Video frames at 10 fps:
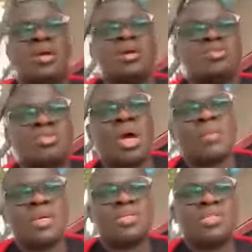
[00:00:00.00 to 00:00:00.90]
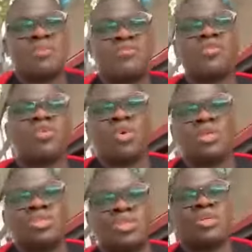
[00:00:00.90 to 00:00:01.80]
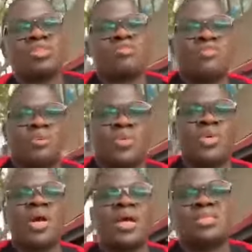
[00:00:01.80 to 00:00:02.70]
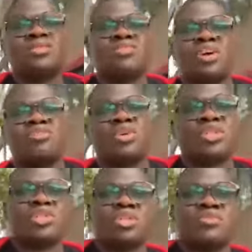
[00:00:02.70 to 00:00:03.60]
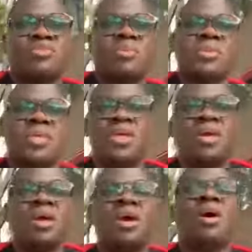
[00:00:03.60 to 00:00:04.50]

And then so you see it. So I'm going to take a few questions from you guys.